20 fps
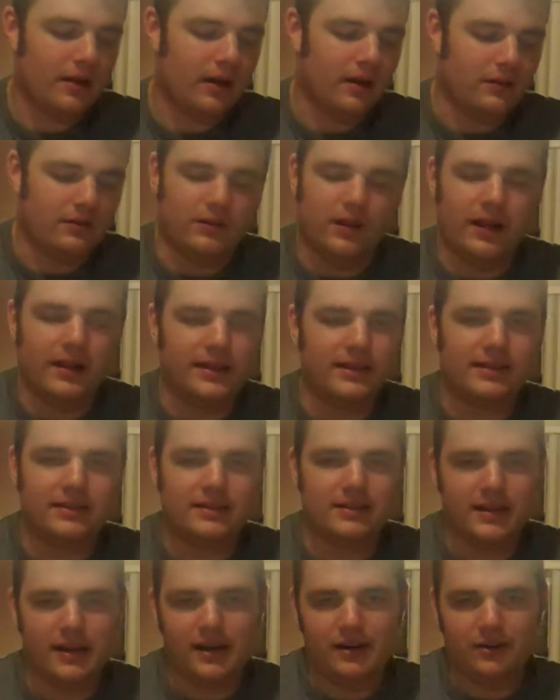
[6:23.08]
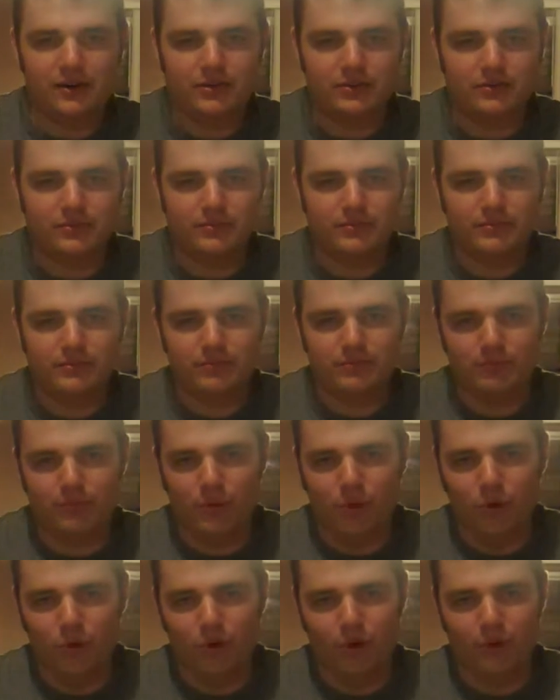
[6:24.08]
a lightened down
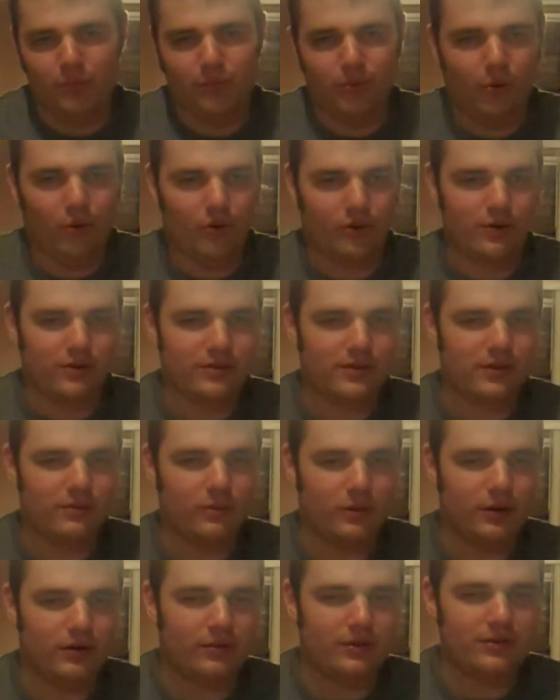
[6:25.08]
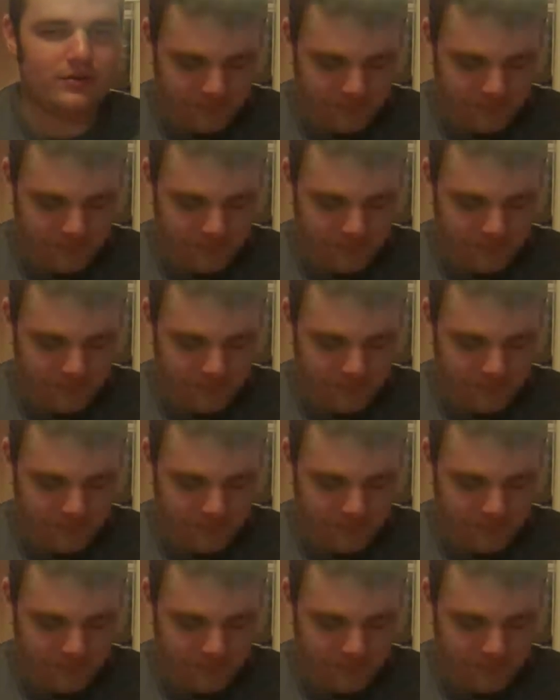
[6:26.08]
more porter than what it